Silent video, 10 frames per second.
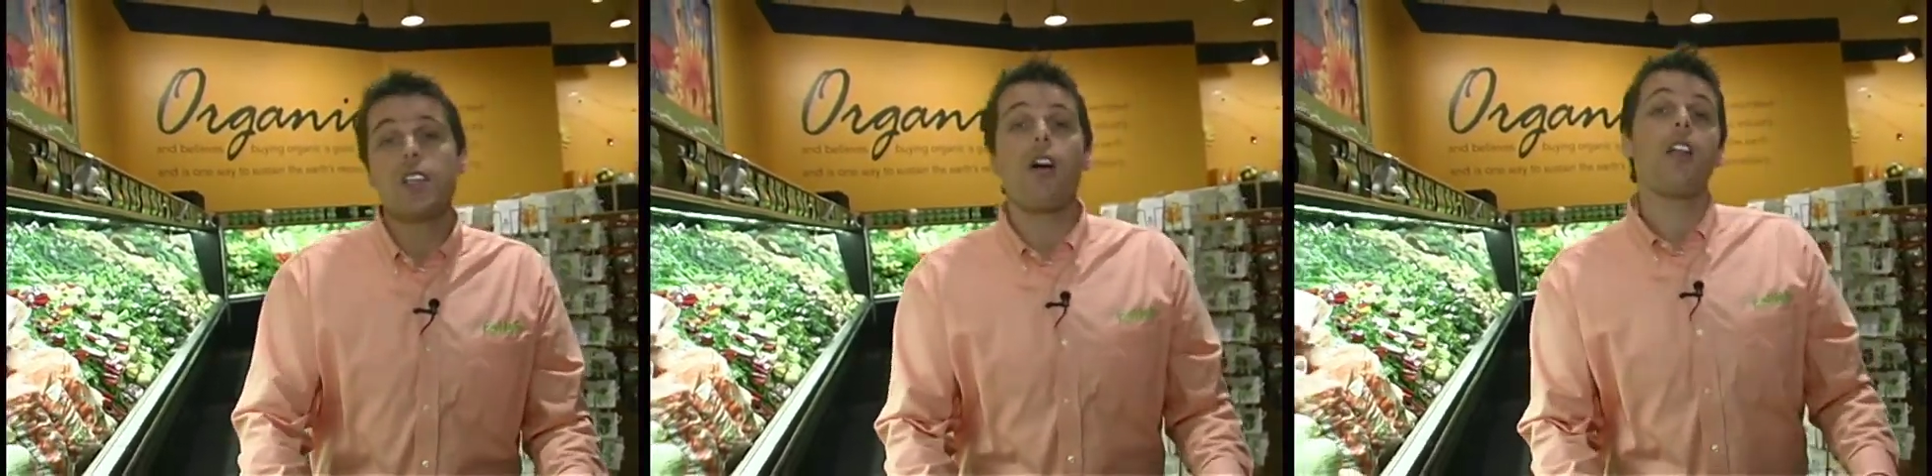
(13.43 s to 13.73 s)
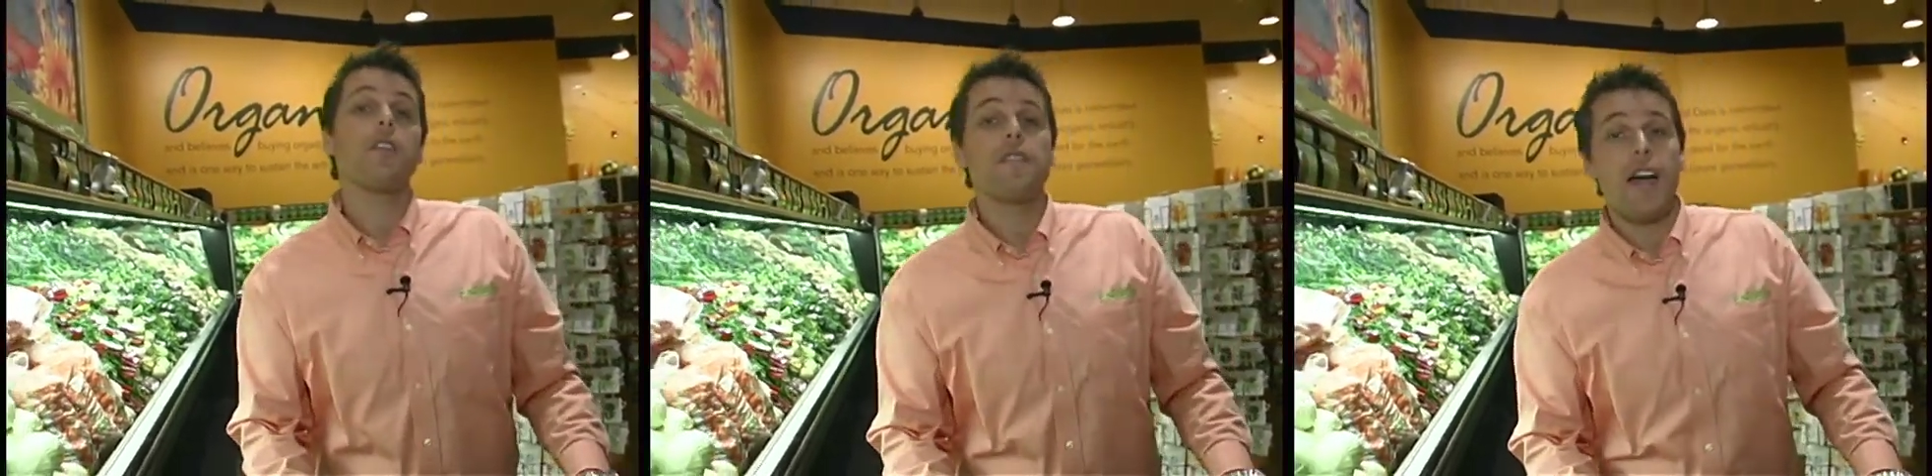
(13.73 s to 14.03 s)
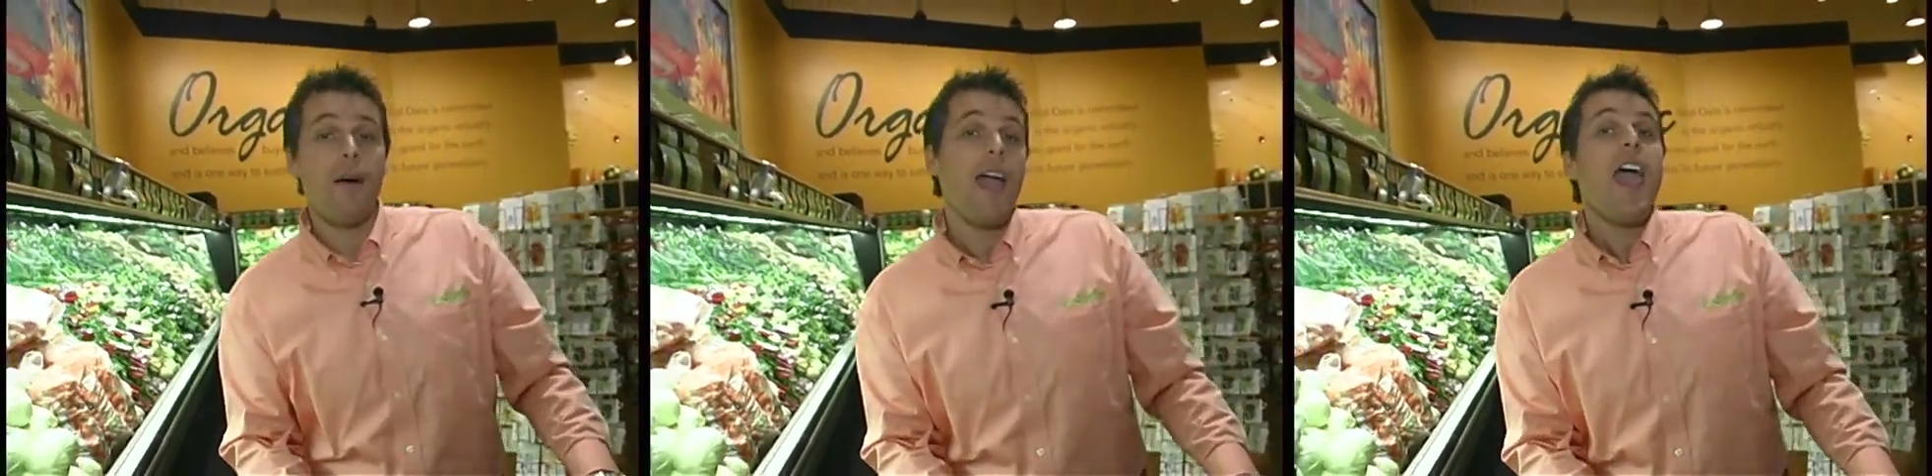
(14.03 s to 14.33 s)

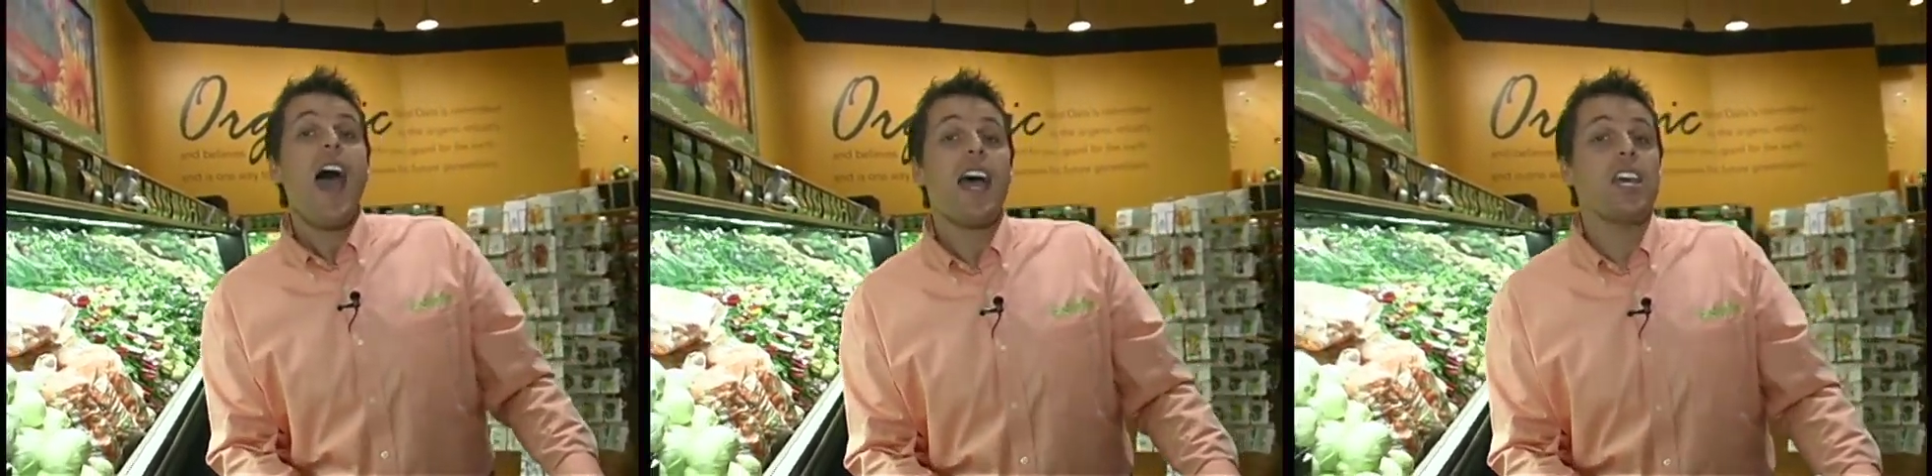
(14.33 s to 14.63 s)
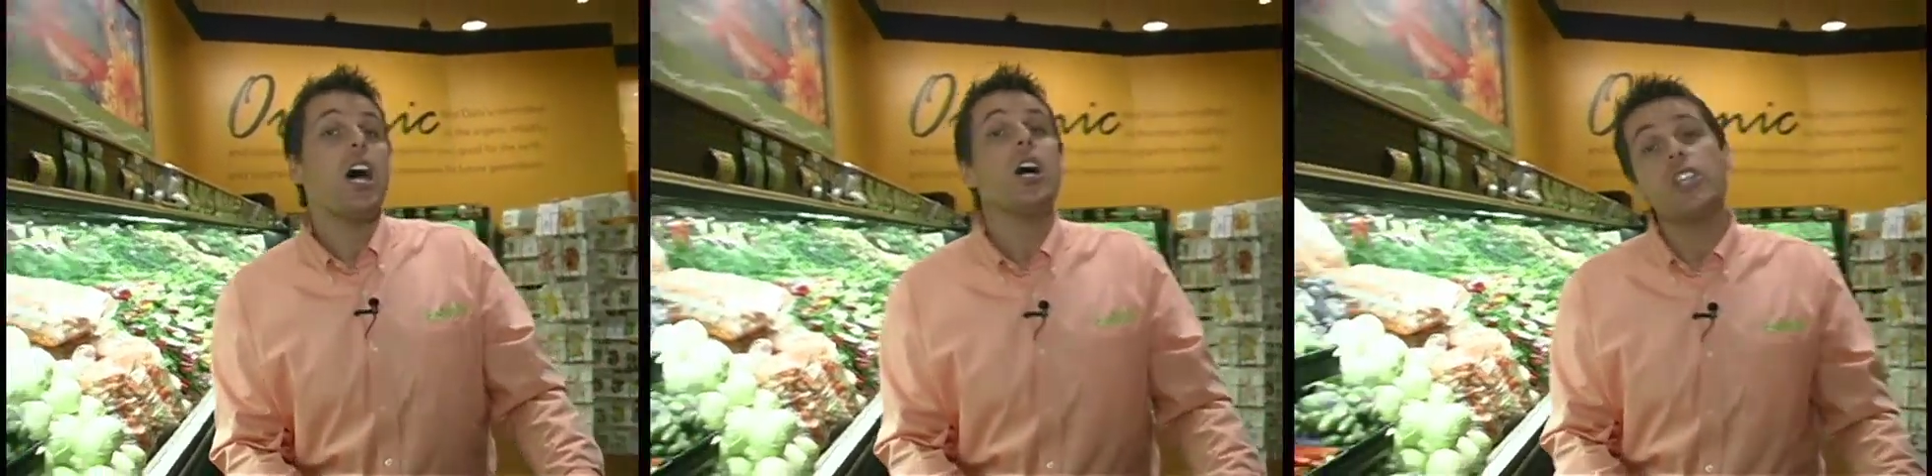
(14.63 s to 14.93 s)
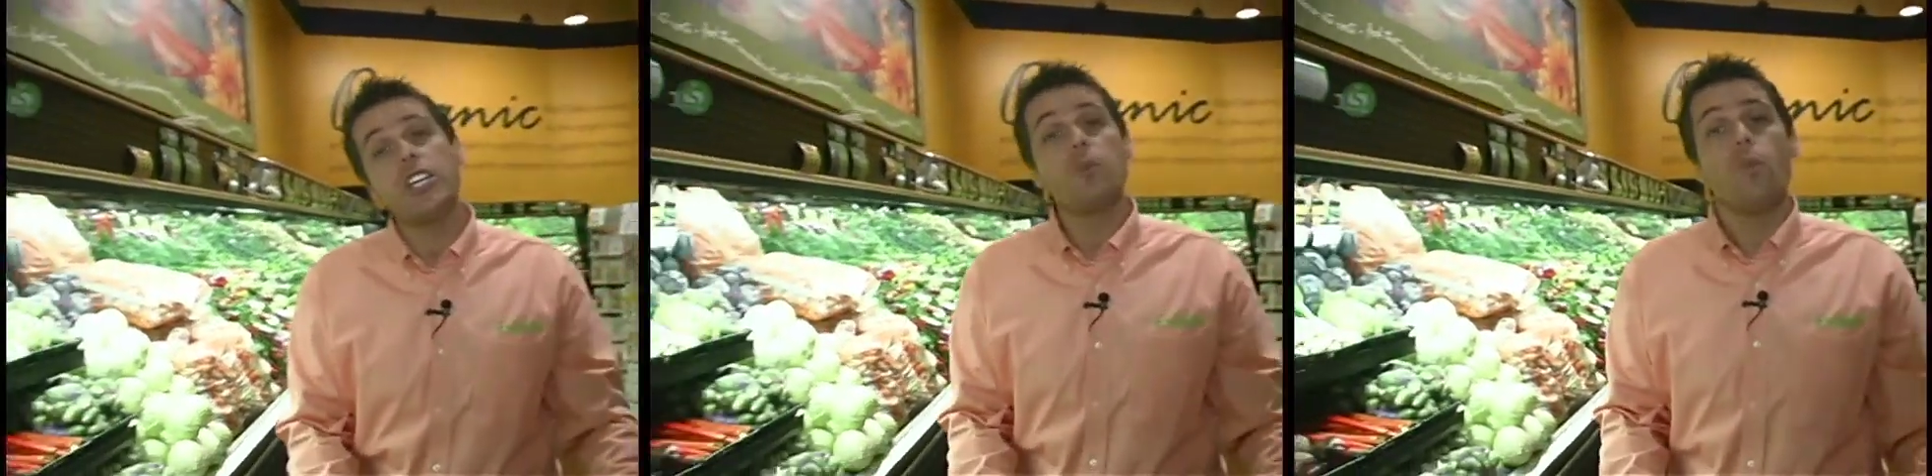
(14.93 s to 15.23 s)
cauliflower and a
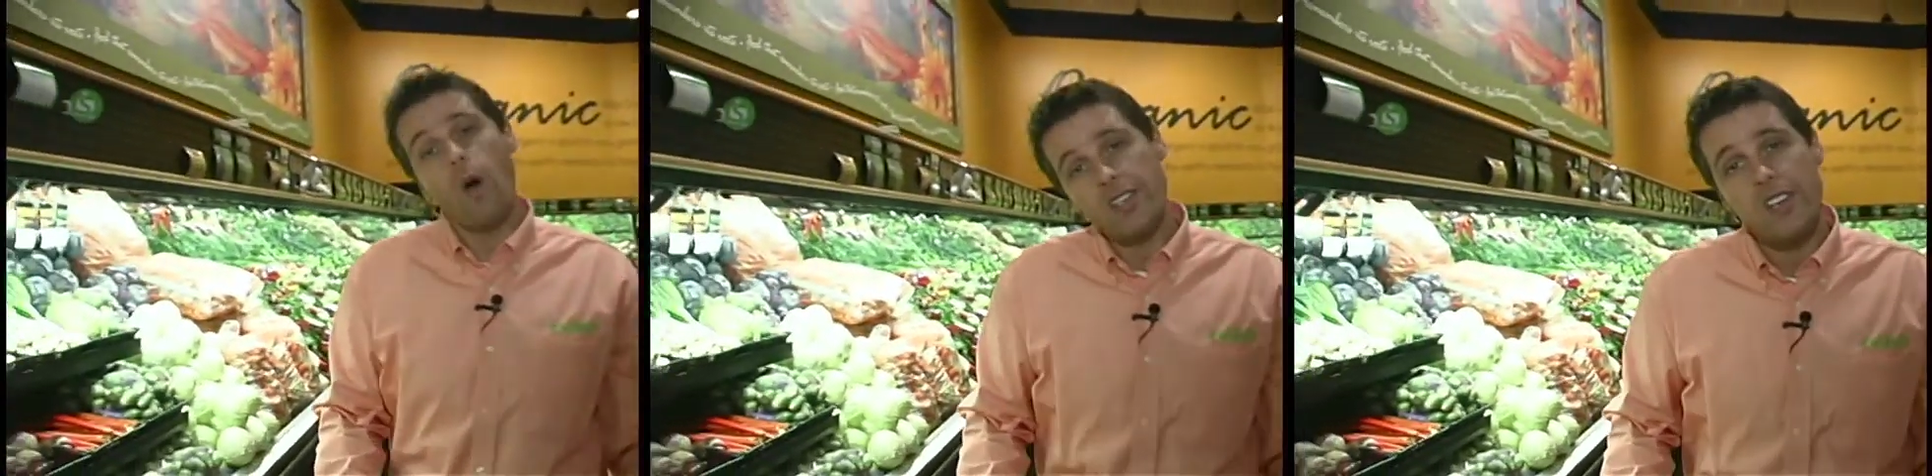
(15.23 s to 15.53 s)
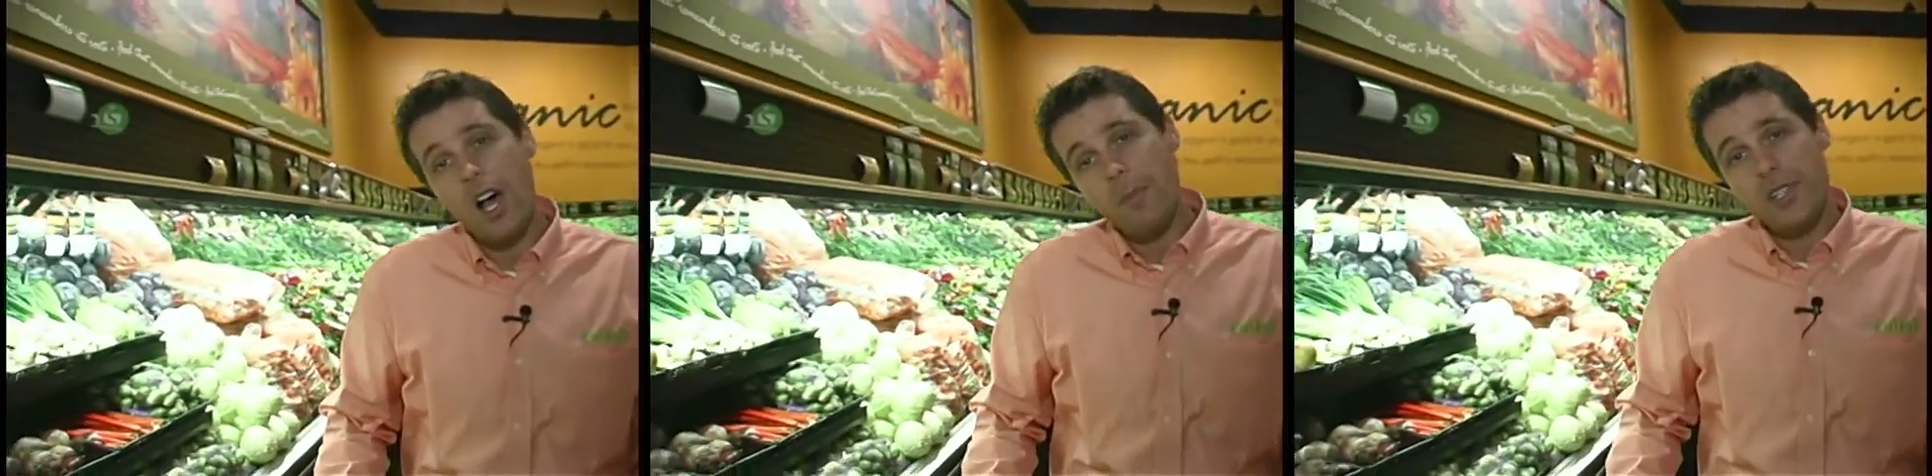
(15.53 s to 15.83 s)
honey and wasabi